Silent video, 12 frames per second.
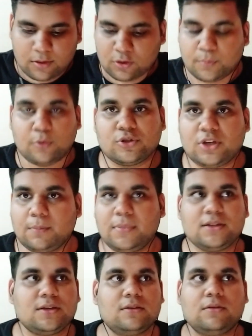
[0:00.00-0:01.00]
So posting
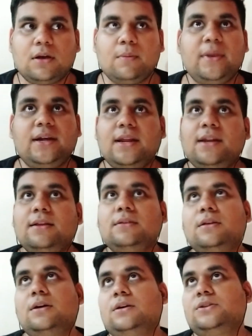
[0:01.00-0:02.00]
pictures,
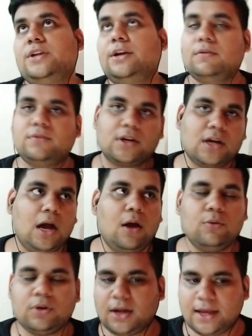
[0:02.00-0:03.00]
maintaining the state of the
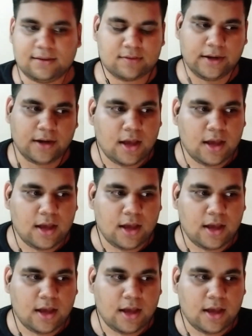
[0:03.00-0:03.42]
account, likes, right?